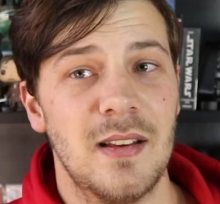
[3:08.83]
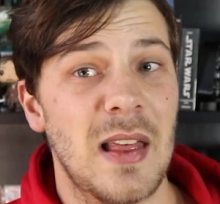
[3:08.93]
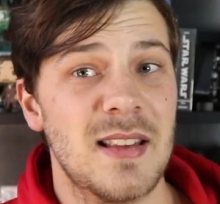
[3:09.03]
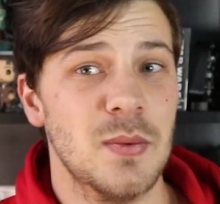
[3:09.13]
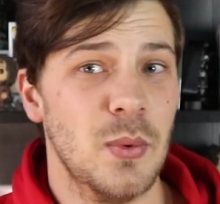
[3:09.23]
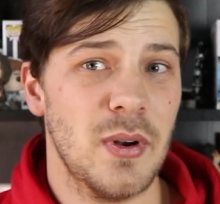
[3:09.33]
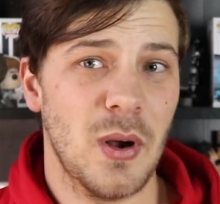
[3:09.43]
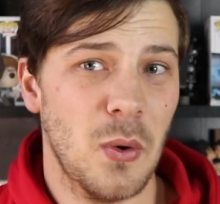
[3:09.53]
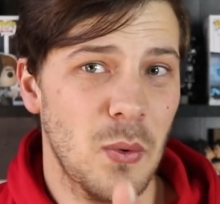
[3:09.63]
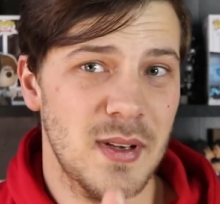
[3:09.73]
That's a word I
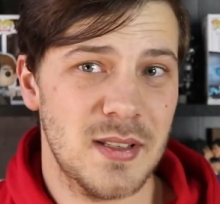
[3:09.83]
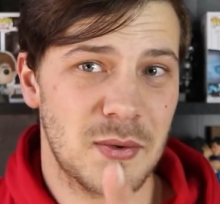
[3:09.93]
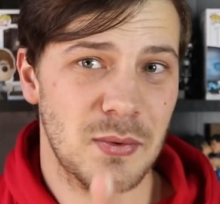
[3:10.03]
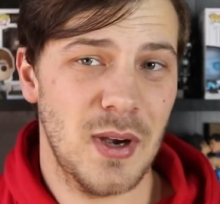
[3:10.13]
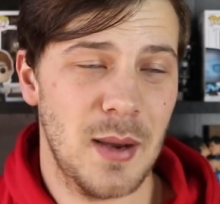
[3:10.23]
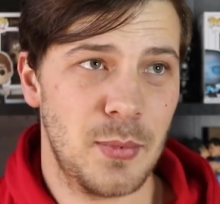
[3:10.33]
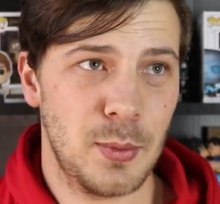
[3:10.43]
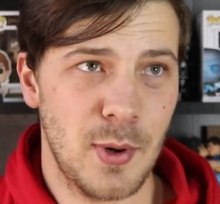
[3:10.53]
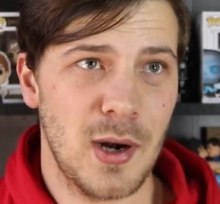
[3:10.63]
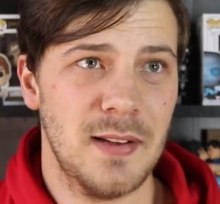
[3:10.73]
always screw
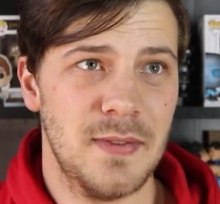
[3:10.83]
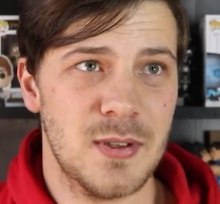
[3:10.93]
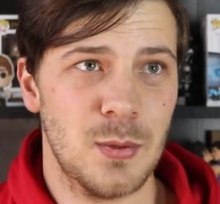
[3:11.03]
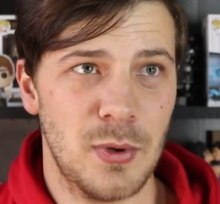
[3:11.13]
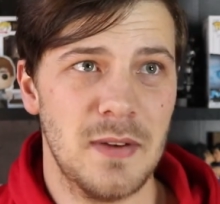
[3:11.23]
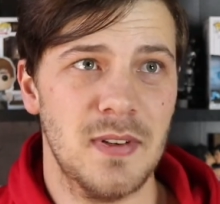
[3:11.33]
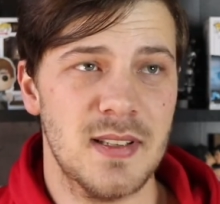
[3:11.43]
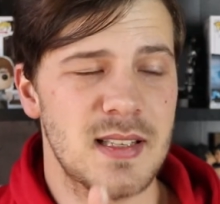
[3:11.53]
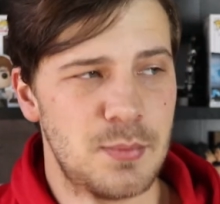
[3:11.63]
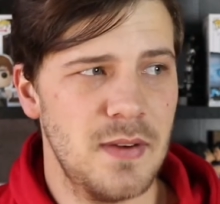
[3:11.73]
up. Prevalent or
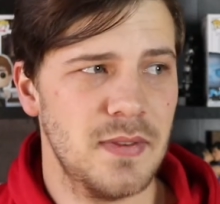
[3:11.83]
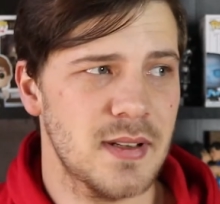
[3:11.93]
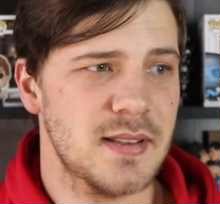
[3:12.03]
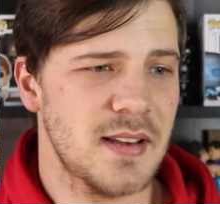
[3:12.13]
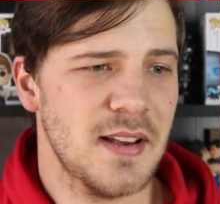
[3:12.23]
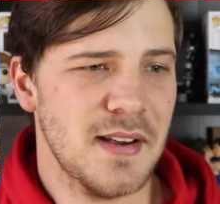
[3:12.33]
prevalent. It's prevalent.